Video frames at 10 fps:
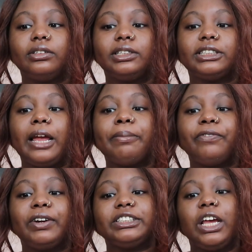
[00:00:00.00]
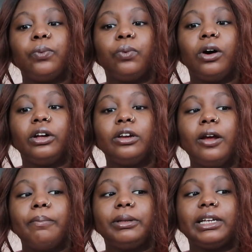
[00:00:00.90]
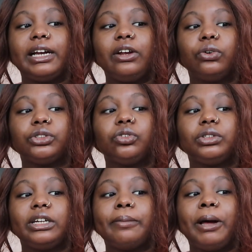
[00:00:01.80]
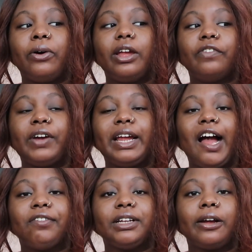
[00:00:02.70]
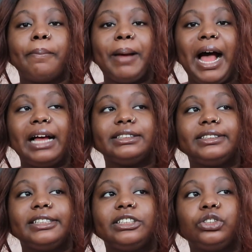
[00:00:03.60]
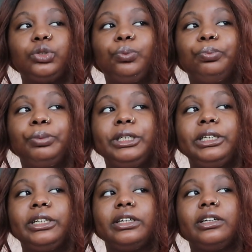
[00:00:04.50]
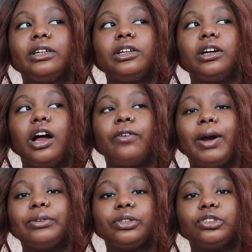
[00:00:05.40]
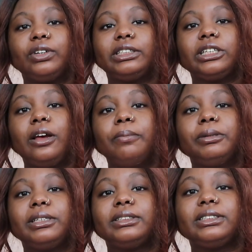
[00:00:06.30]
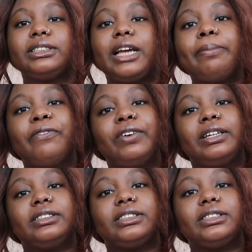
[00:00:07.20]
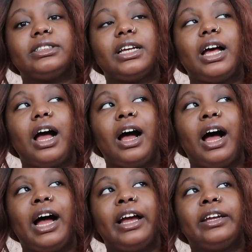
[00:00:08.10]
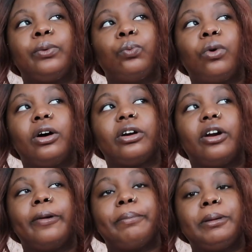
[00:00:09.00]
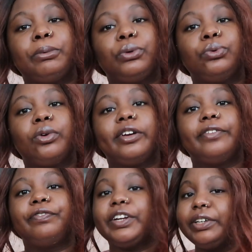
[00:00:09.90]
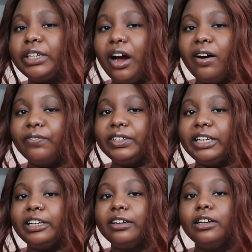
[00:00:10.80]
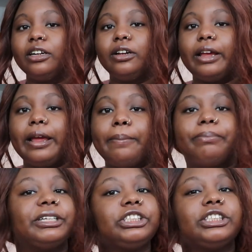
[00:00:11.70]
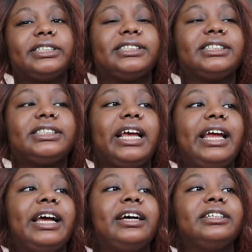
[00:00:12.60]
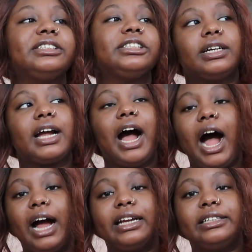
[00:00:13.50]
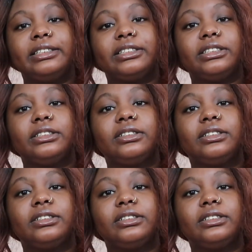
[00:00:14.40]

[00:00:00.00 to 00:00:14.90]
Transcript: the type of friends I want, but then I also think about if I have the capacity to be around those friends, because the type of friends I want are people who are very confident, ambitious, and kind.